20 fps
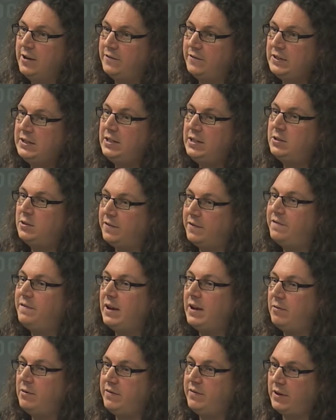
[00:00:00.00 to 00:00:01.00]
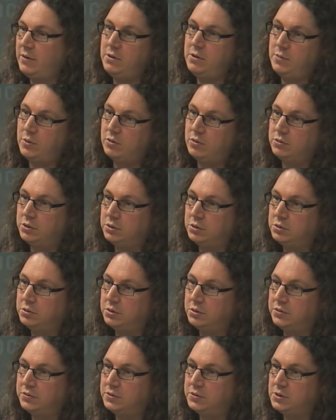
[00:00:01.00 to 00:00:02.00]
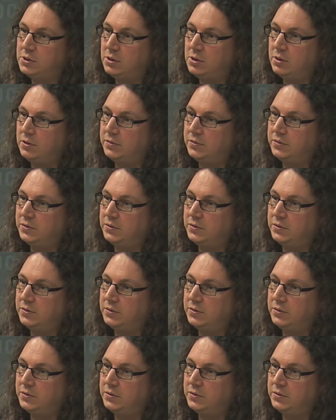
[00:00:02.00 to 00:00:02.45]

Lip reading: This is a very valuable resource for